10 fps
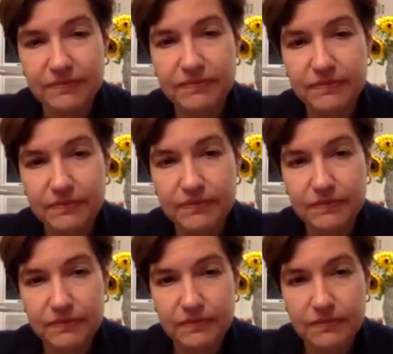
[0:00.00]

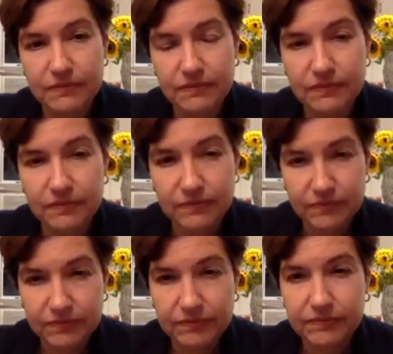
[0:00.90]

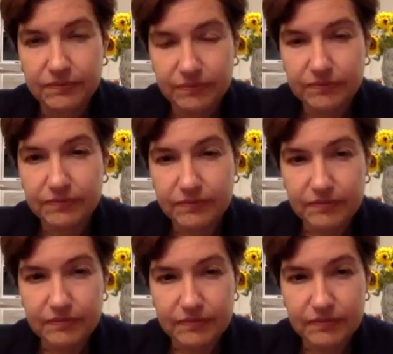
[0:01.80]

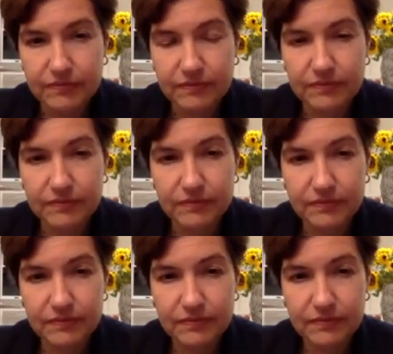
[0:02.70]

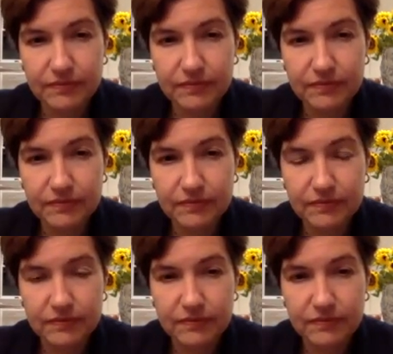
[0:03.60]
This person isn't speaking.